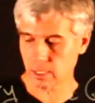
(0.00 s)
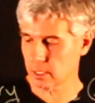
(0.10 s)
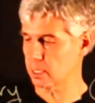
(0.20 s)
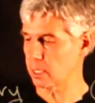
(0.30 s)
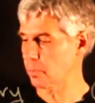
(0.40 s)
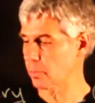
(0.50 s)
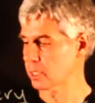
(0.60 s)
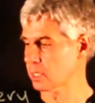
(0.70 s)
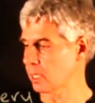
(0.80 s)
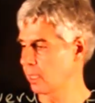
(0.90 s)

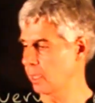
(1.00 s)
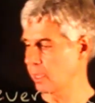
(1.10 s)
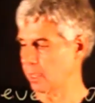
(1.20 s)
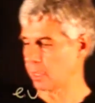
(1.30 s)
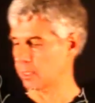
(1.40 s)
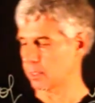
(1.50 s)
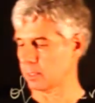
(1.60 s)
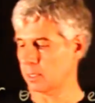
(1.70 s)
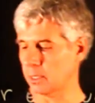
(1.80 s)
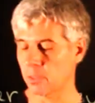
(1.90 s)
sequence and
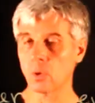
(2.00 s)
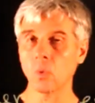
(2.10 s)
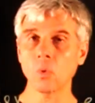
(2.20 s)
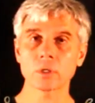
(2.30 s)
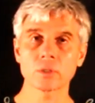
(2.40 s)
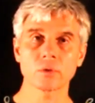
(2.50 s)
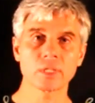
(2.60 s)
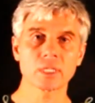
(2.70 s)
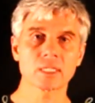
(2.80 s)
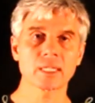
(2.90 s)
the order of
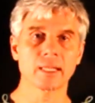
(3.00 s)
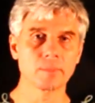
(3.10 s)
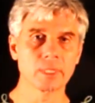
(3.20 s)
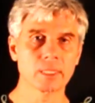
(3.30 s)
this element.